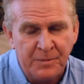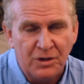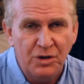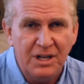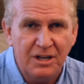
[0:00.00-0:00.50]

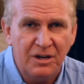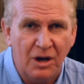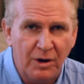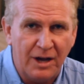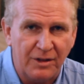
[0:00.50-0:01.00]
You need to
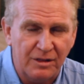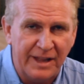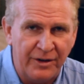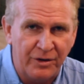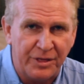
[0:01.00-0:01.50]
know how the
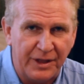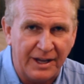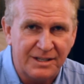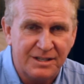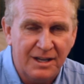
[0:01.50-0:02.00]
lender
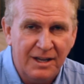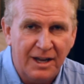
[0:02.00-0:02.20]
thinks,